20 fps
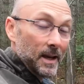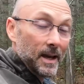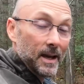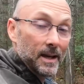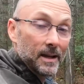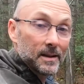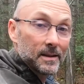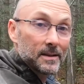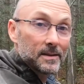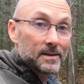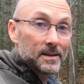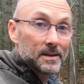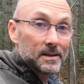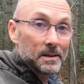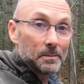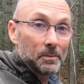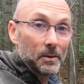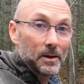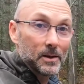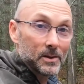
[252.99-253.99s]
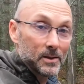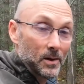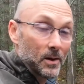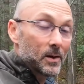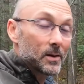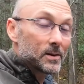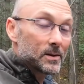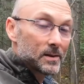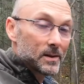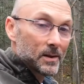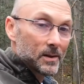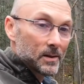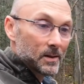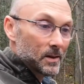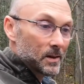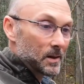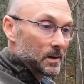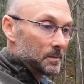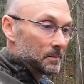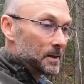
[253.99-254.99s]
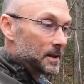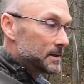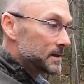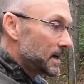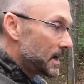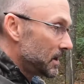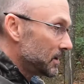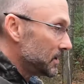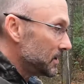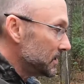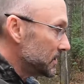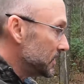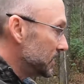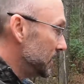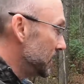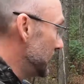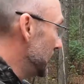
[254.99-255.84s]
at 60 plus yards, they're going to be a challenge,